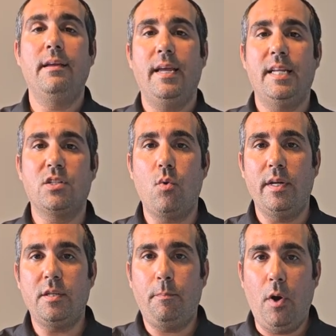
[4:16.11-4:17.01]
it's
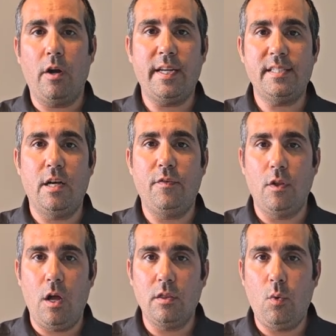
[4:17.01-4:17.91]
going to park itself
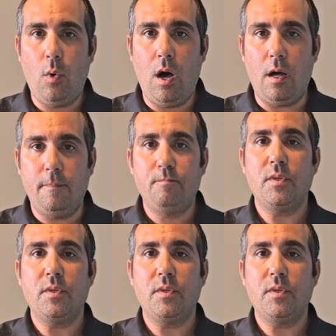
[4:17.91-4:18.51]
along the wall,